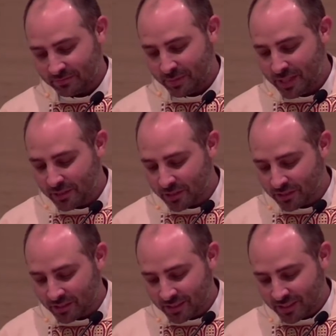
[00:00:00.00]
Peter
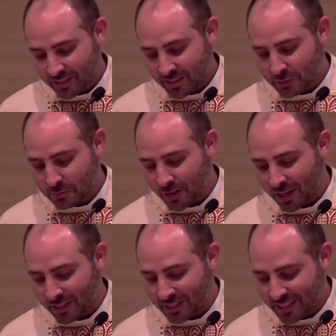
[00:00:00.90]
is
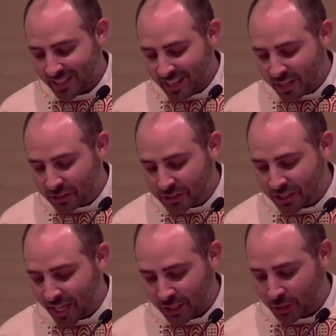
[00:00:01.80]
brought into the inner
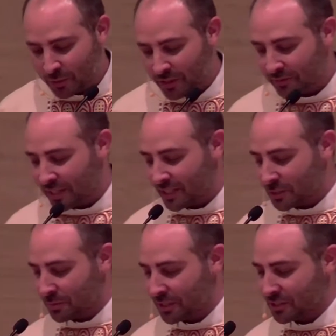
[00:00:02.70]
sanctuary of God's
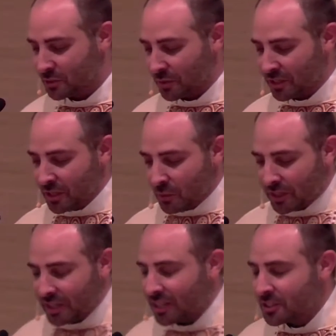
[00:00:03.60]
presence, where
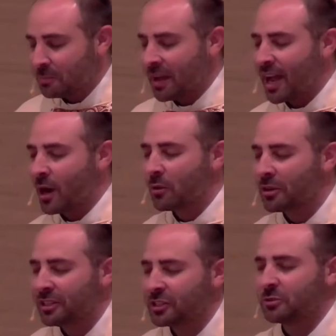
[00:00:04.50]
God's
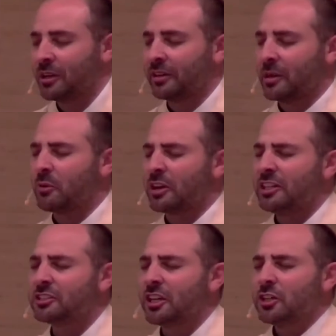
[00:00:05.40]
power is surrounding him, where he
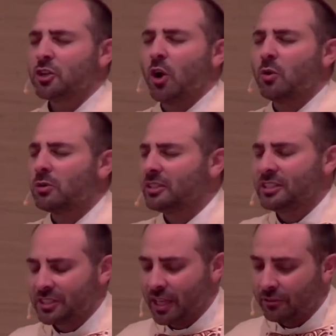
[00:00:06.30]
is totally
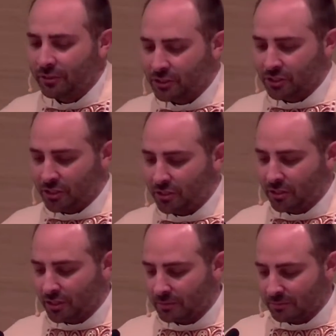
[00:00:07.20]
safe and
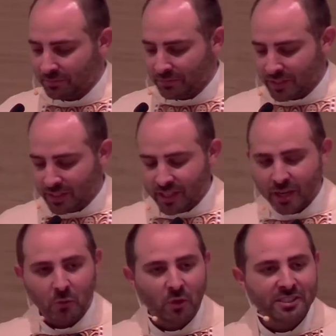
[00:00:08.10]
secure.
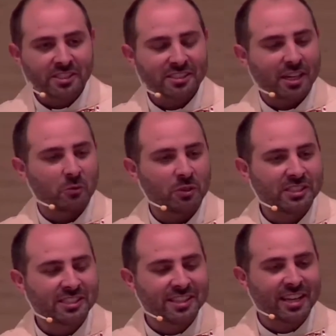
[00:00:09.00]
And once inside, when
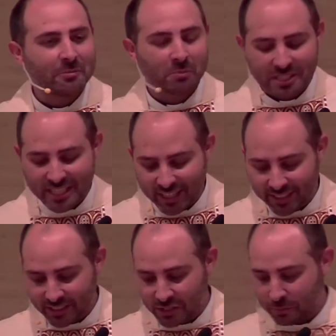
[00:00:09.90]
he's in that
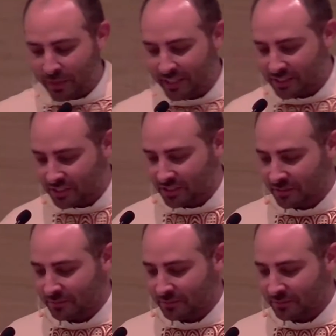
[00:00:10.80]
protected space,